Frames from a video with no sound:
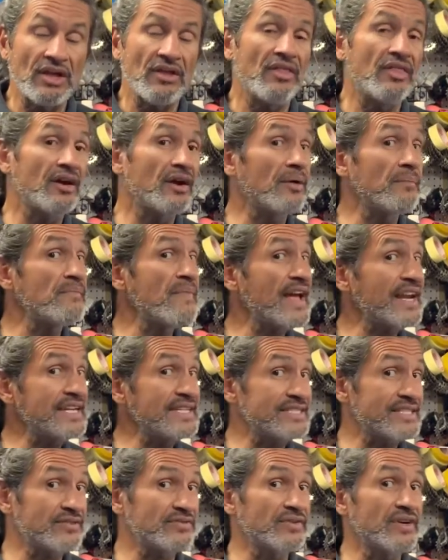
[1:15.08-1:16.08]
there are many
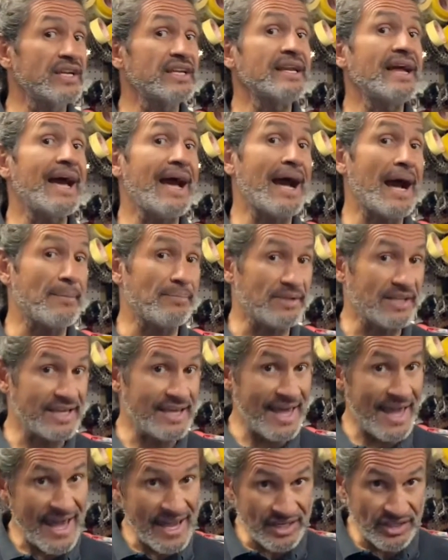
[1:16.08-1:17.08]
different
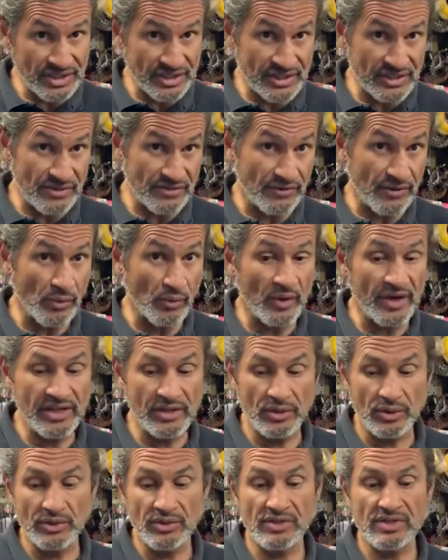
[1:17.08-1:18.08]
applications for
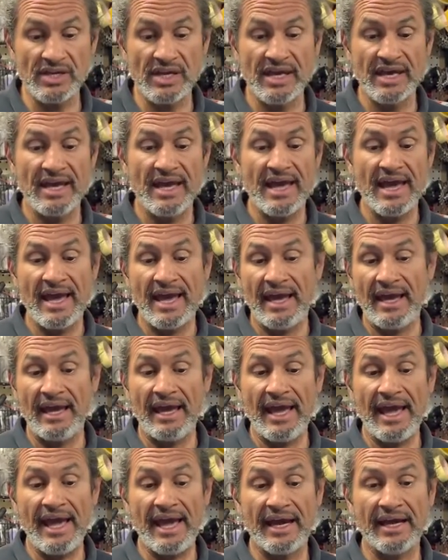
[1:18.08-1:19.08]
wheels,
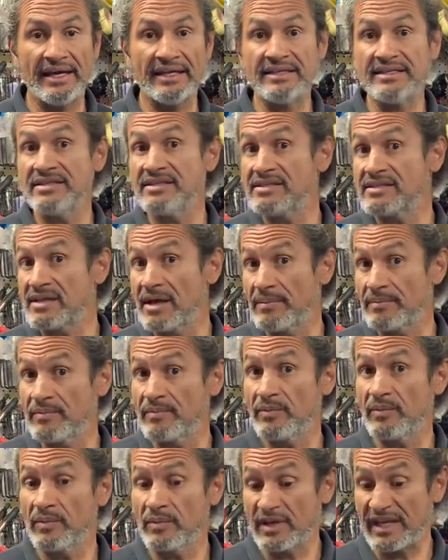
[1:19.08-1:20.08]
and in
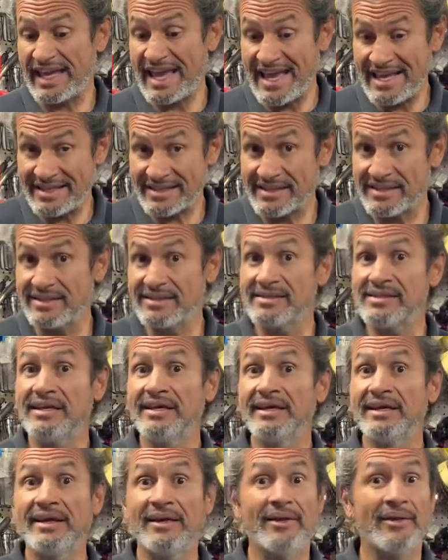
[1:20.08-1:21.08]
some cases,
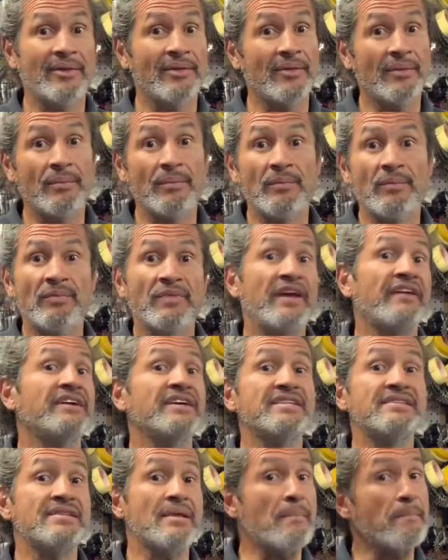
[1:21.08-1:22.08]
there
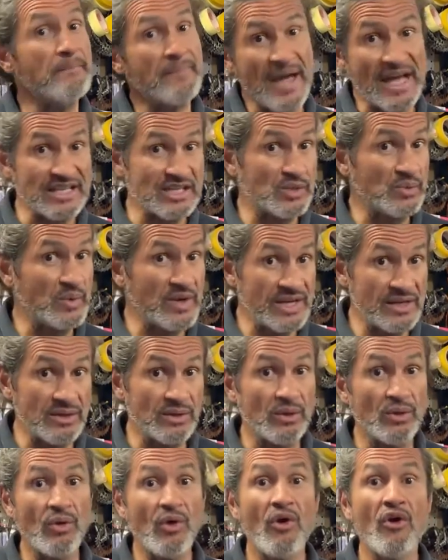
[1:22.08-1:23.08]
is the best
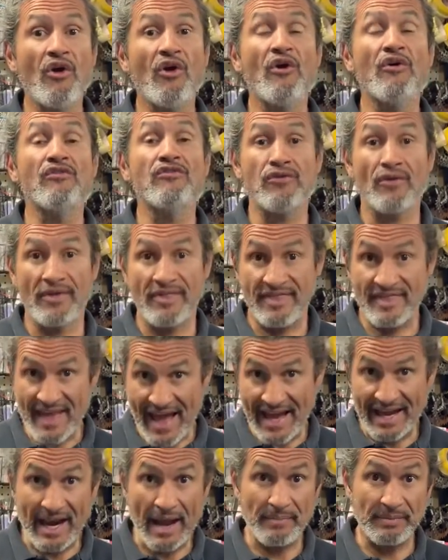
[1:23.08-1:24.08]
wheel for
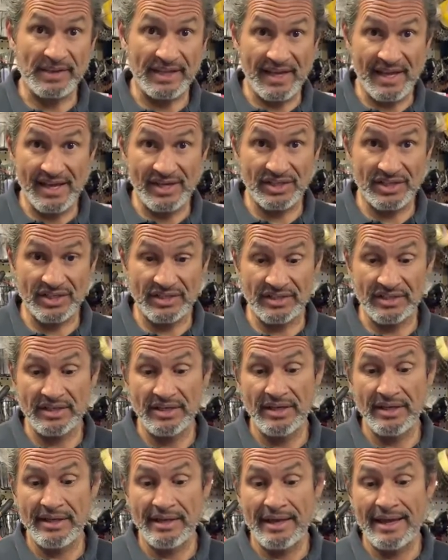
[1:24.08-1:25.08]
that application.
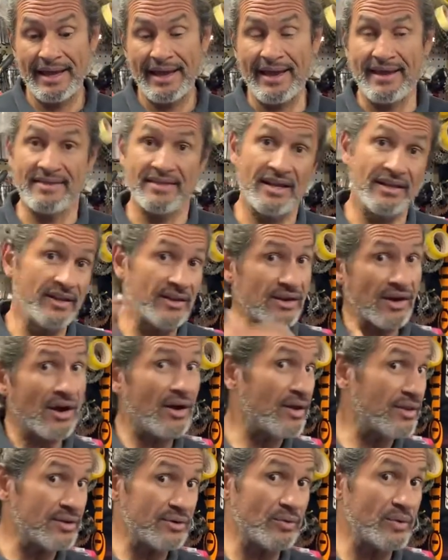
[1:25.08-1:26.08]
And then there are
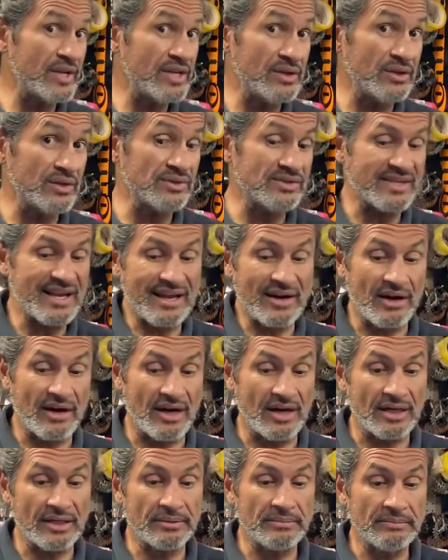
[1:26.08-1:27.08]
other wheels that
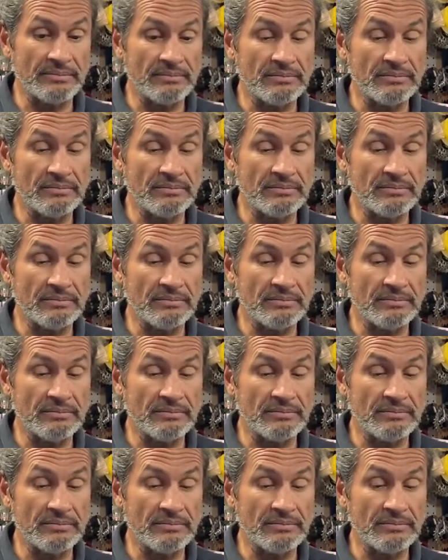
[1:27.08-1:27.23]
are